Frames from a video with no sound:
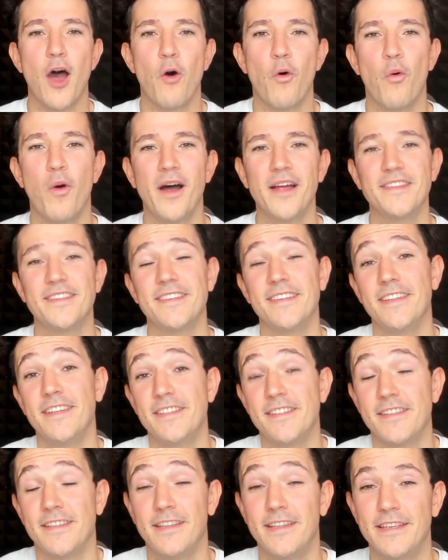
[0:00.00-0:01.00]
What is
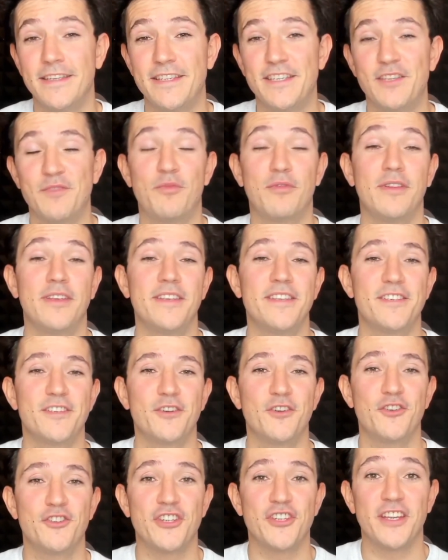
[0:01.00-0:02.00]
LinkedIn Boolean
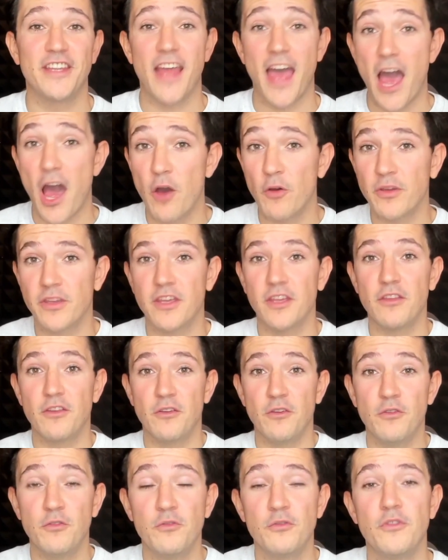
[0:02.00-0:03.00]
search and how can
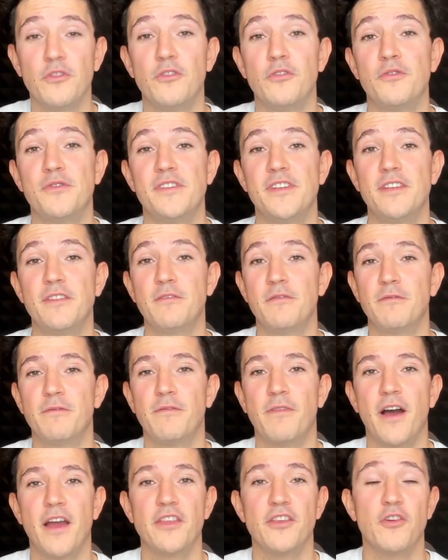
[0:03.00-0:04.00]
you use it to
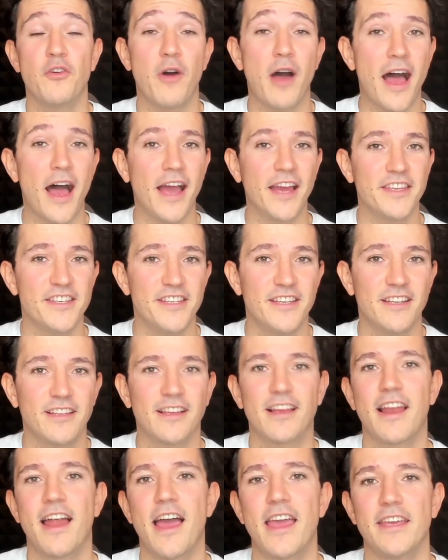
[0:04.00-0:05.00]
find your ideal
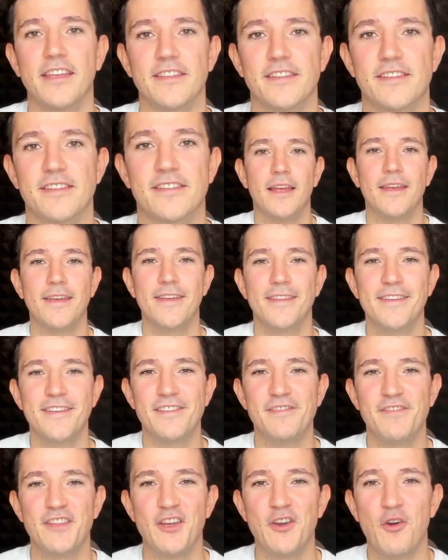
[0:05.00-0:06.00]
clients? In this
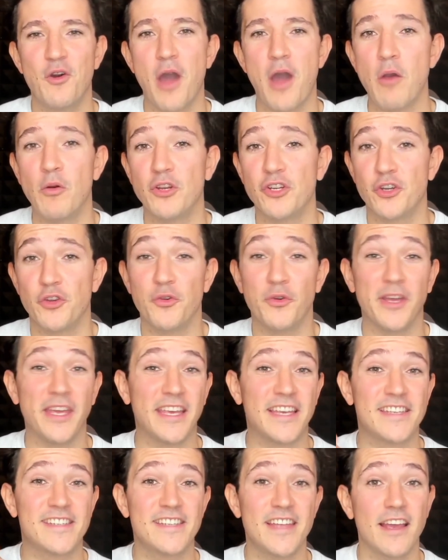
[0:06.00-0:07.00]
video, I will show you
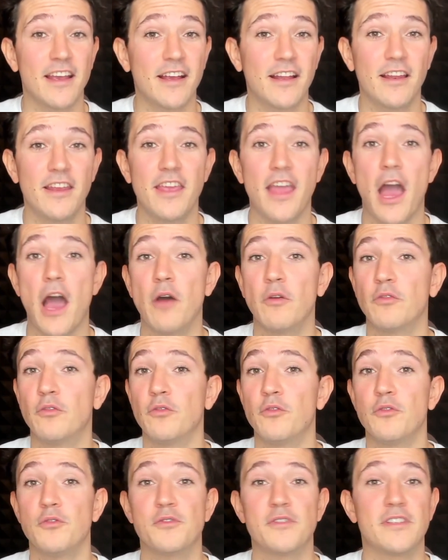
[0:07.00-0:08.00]
exactly how to
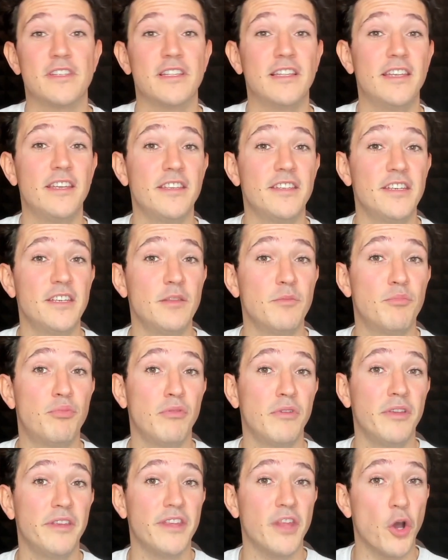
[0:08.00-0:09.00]
use LinkedIn
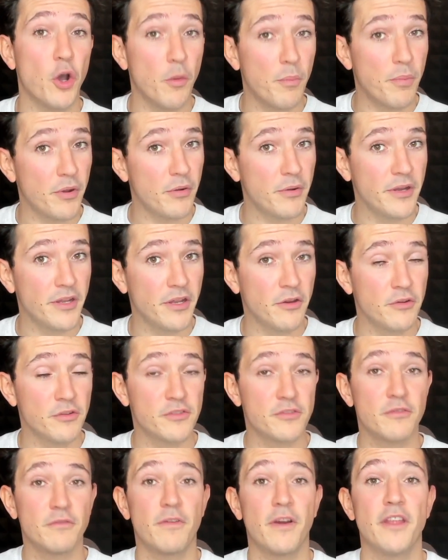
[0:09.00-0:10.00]
Boolean operators
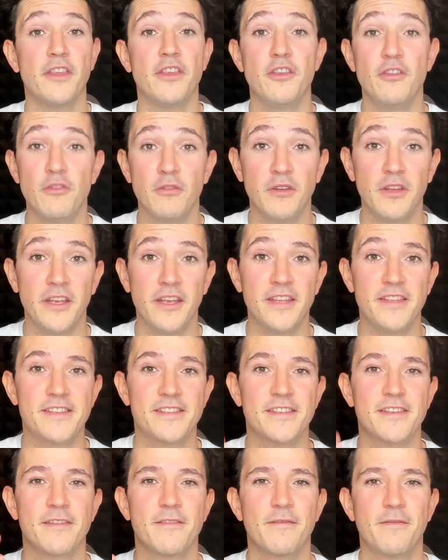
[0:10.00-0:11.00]
to find new
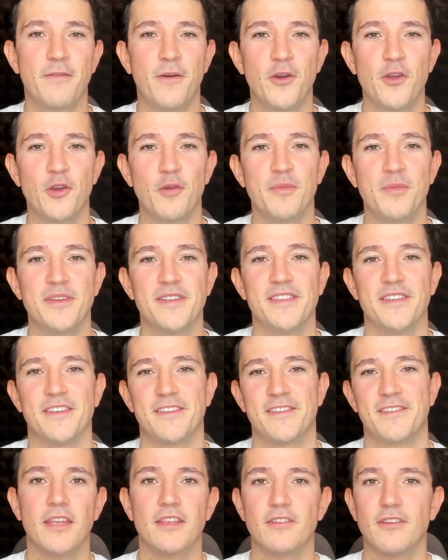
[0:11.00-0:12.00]
leads for your
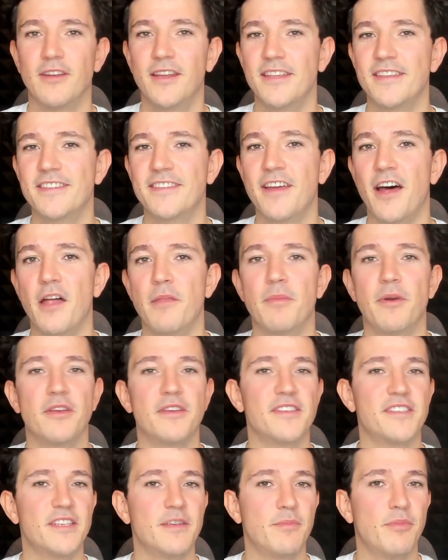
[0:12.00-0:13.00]
business. So let's start by a
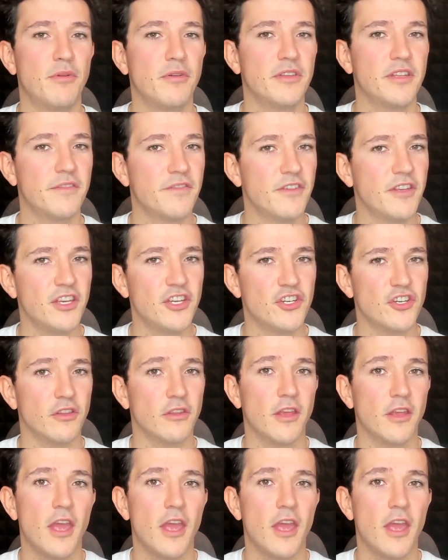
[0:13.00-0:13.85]
simple definition.